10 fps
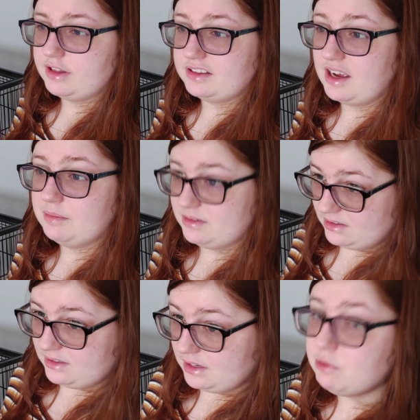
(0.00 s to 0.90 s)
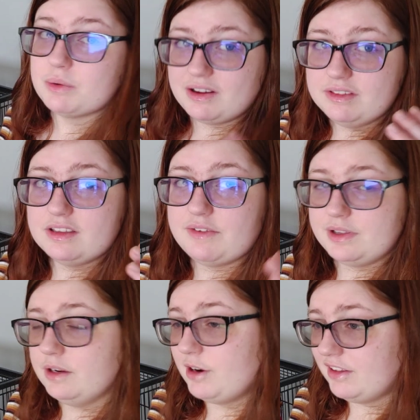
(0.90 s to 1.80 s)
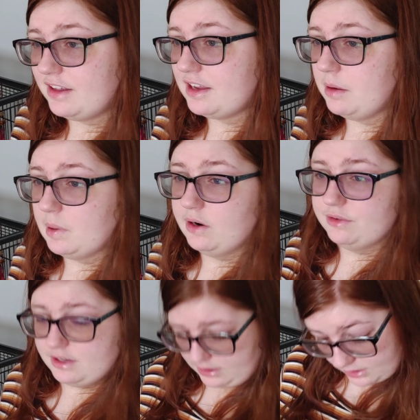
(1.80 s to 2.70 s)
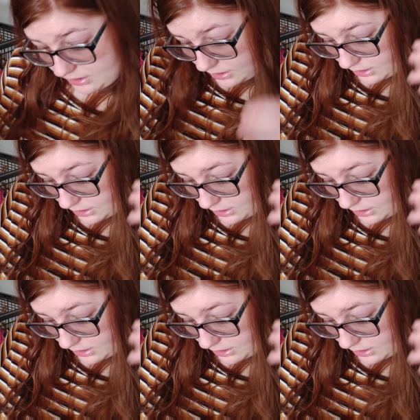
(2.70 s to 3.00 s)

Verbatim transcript: around that time. It was around definitely around that time where I was like,